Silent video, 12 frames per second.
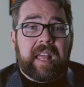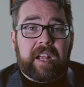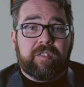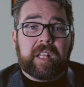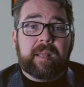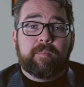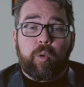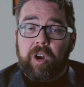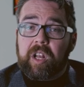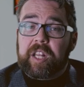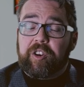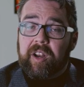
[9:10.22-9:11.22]
thankfully more
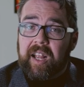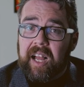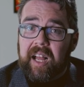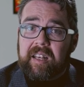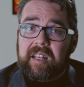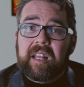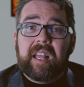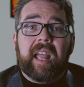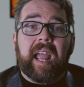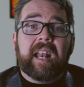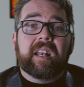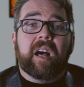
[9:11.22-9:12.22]
clear cut
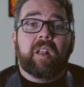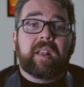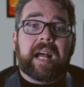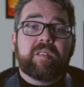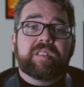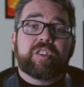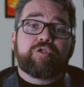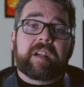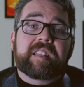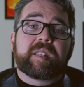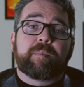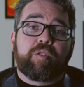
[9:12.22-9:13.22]
and allows to
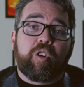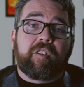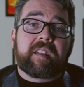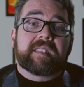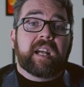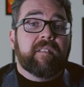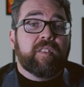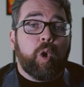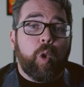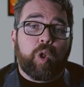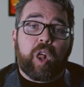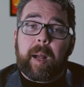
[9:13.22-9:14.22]
trace the progress of the
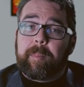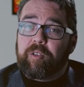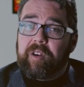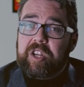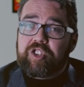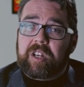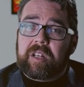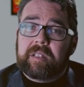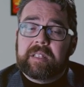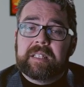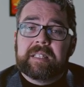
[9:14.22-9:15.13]
whole operation.